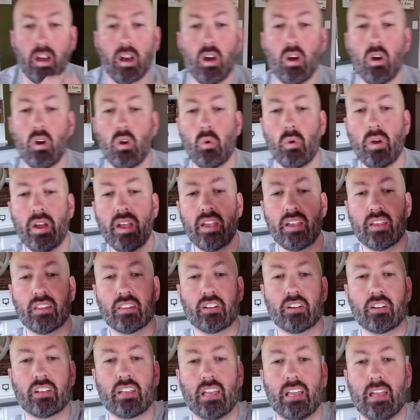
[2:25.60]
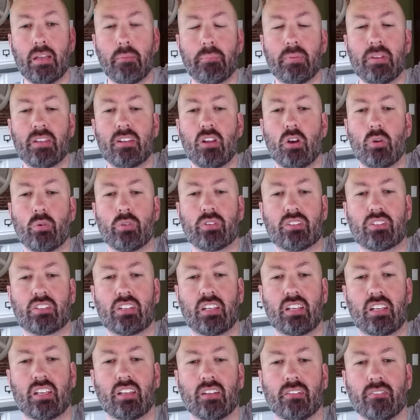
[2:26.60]
oh, wait, there can't be no
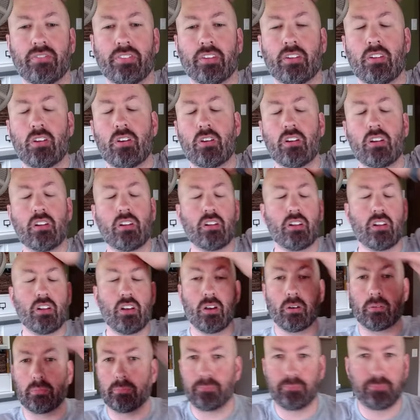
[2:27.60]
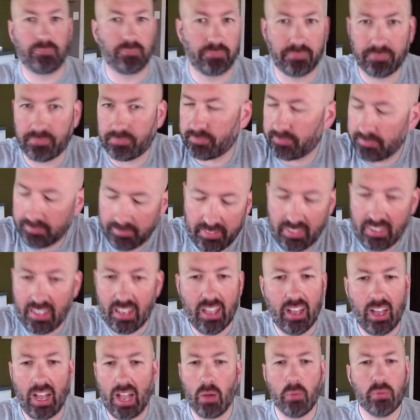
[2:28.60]
C. No, no, no, no.
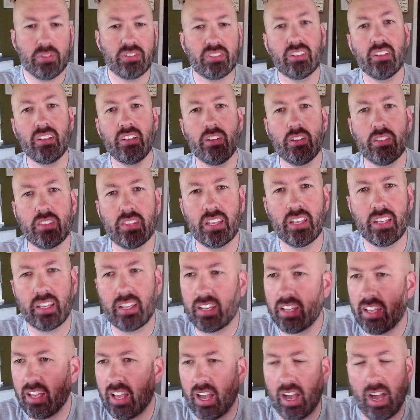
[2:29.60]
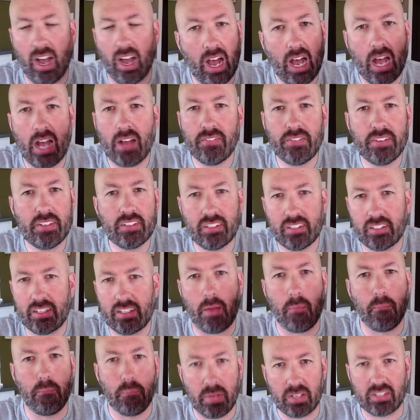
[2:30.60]
I was sitting here thinking, obviously
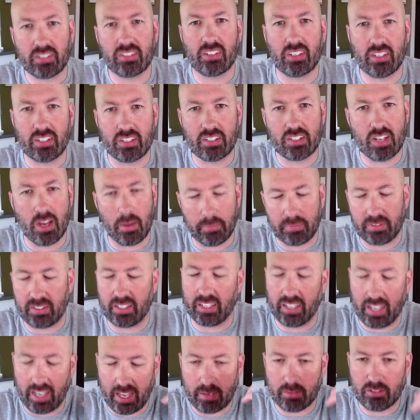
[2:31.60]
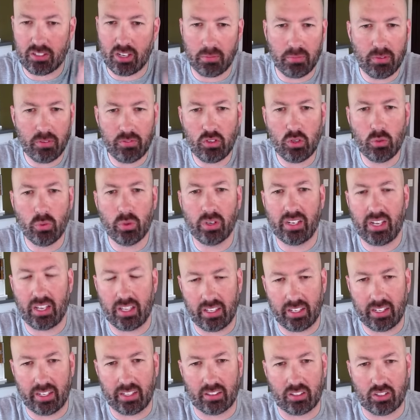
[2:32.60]
I'm missing something. And some of you were
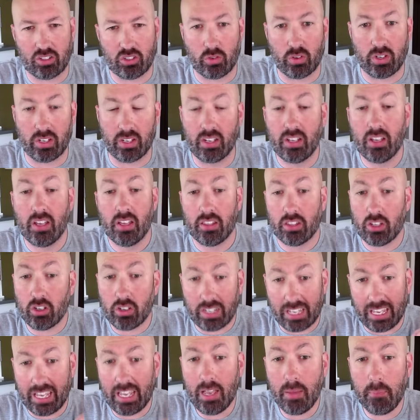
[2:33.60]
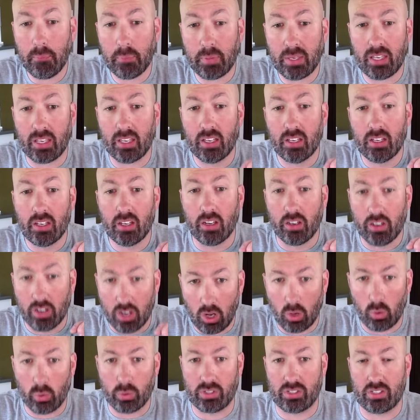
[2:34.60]
yelling at the screen. There can't be
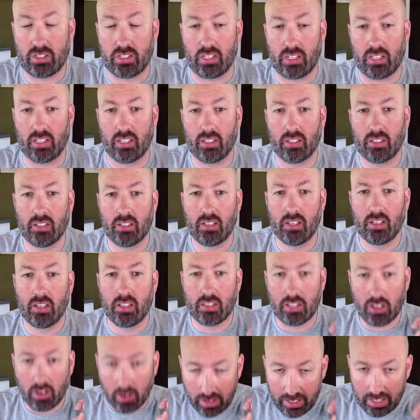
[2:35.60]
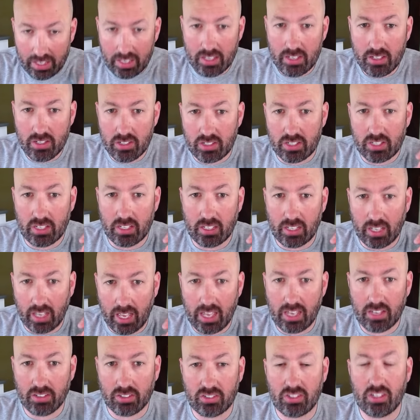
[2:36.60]
no C. There is
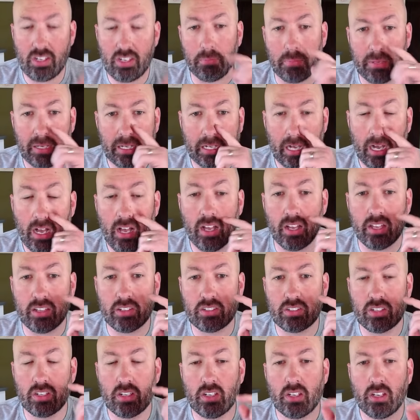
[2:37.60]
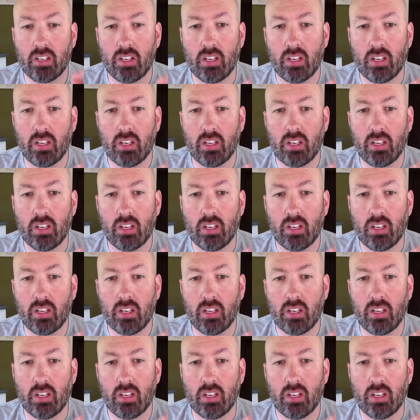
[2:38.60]
a C because